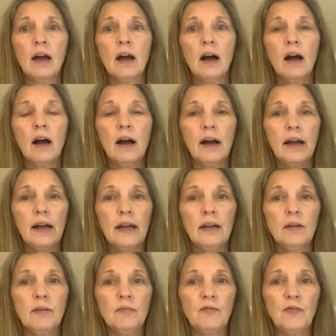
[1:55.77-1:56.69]

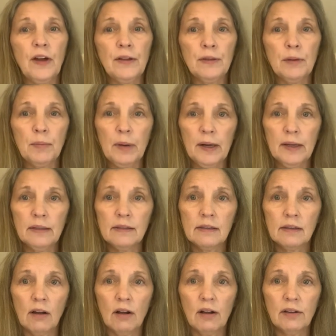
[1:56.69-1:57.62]
I found the buttons
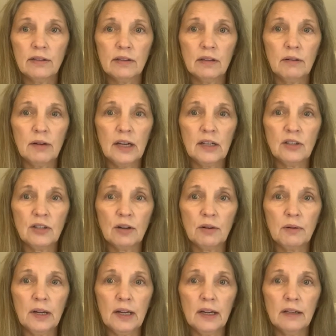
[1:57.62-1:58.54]
also at
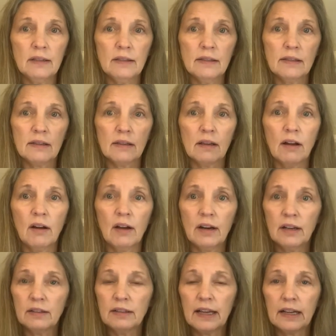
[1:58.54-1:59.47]
Joann's
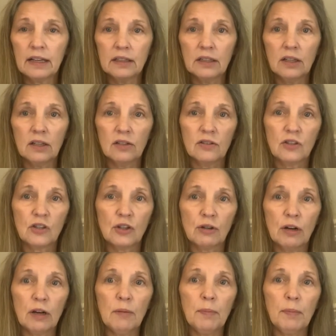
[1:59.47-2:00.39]
on like a little
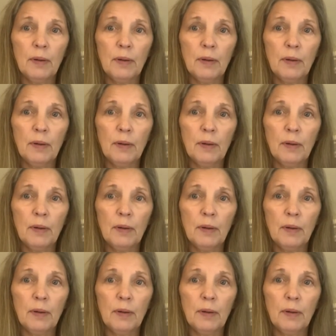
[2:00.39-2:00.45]
strip